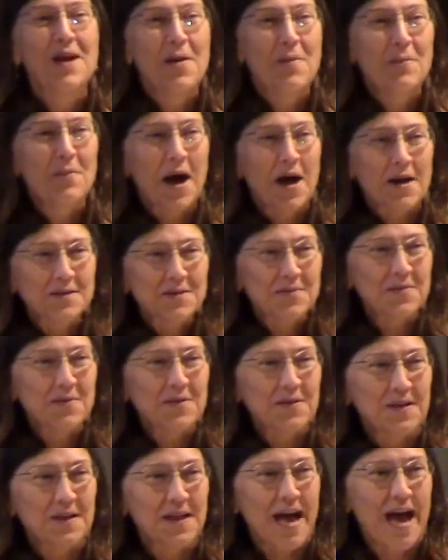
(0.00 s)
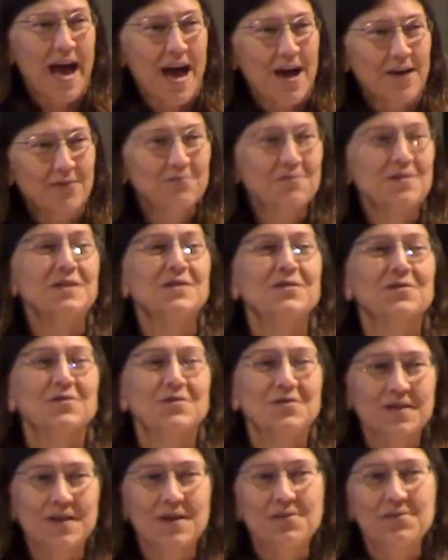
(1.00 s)
possible
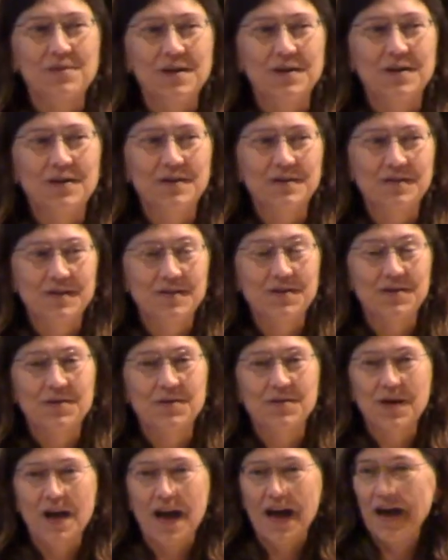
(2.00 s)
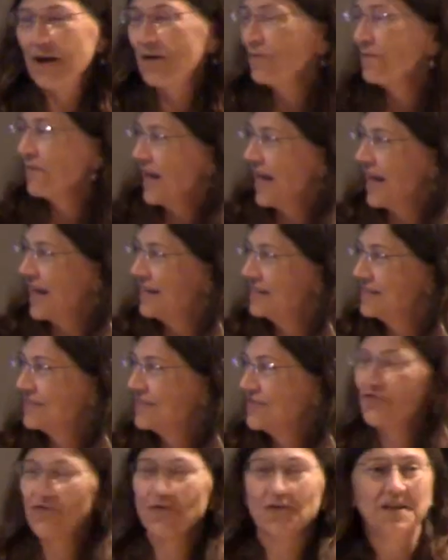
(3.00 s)
research that we could do as
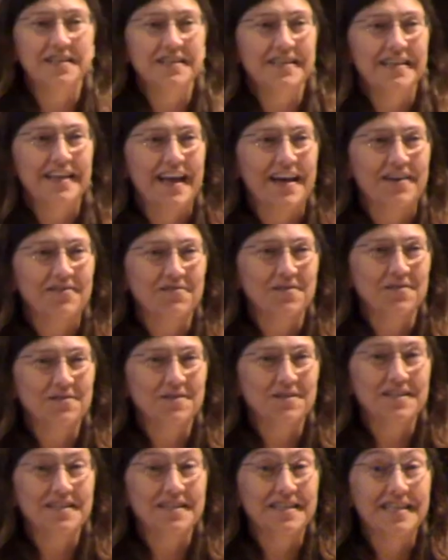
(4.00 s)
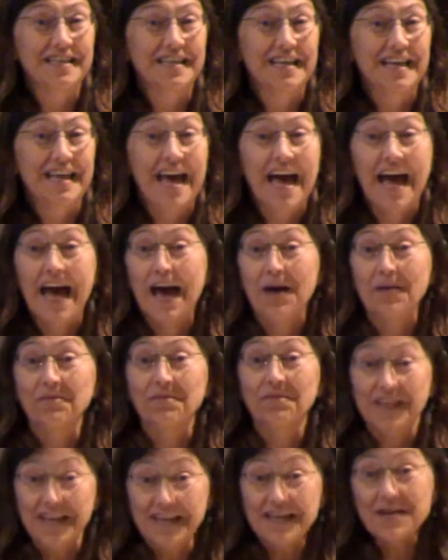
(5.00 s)
joint efforts.
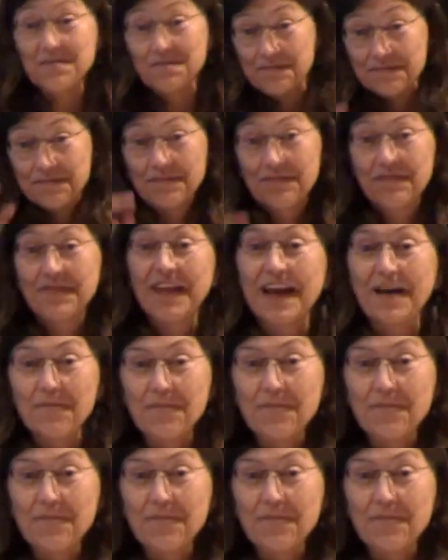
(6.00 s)
Thank you. Yeah.